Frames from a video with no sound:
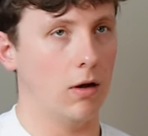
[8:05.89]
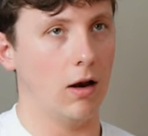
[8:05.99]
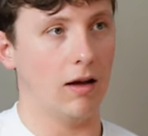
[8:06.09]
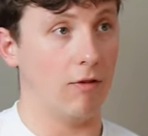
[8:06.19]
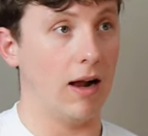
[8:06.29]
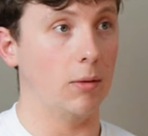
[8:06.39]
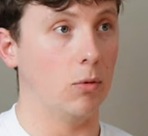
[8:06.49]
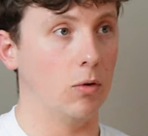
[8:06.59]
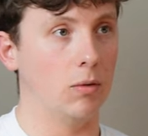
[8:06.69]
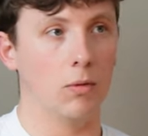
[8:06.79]
are like
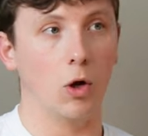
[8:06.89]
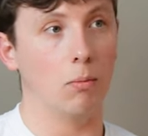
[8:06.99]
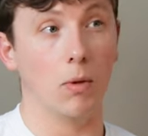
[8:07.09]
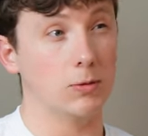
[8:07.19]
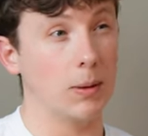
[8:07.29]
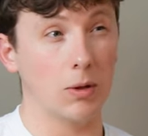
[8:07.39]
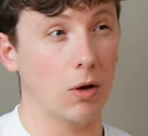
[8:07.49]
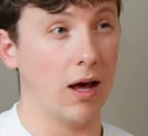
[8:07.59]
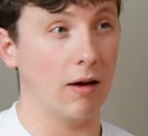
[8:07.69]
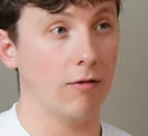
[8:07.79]
valuable and most people
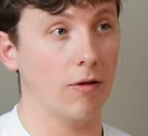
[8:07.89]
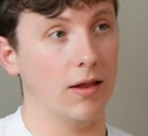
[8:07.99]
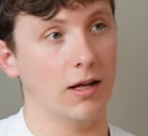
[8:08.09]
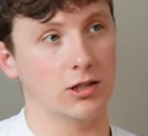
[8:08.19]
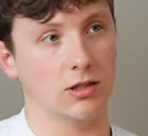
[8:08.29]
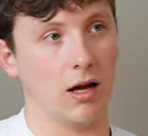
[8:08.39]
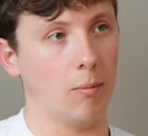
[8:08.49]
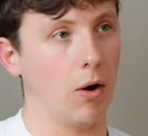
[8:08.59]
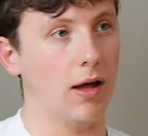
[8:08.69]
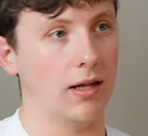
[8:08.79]
don't have, and then just like
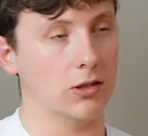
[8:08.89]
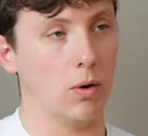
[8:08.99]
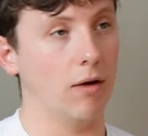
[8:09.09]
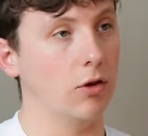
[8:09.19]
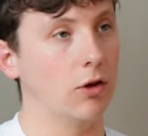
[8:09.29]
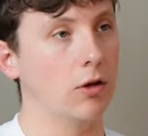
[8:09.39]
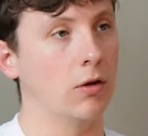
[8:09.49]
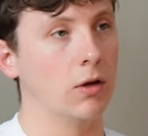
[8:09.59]
applying that to whatever you do.